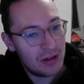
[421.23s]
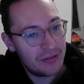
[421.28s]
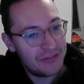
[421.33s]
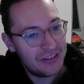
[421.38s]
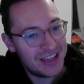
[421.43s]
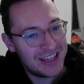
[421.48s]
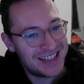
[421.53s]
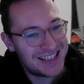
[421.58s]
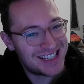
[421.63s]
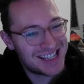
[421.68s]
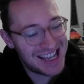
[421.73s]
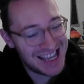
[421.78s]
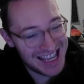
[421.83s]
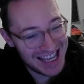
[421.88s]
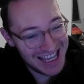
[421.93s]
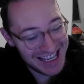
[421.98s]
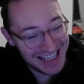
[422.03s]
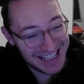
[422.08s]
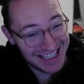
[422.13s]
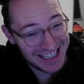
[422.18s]
into
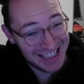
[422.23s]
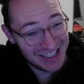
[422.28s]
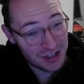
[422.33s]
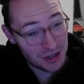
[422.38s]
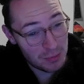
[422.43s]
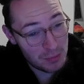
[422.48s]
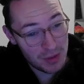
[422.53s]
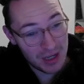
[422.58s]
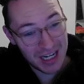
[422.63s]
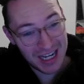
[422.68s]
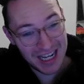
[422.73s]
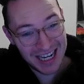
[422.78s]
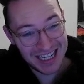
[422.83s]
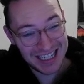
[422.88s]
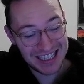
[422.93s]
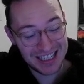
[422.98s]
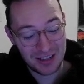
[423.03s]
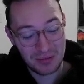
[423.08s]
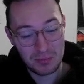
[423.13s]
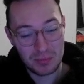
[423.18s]
8 here, but I
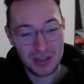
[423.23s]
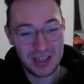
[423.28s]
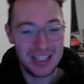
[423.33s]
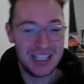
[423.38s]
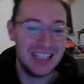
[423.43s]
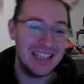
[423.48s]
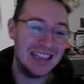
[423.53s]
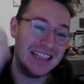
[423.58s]
completely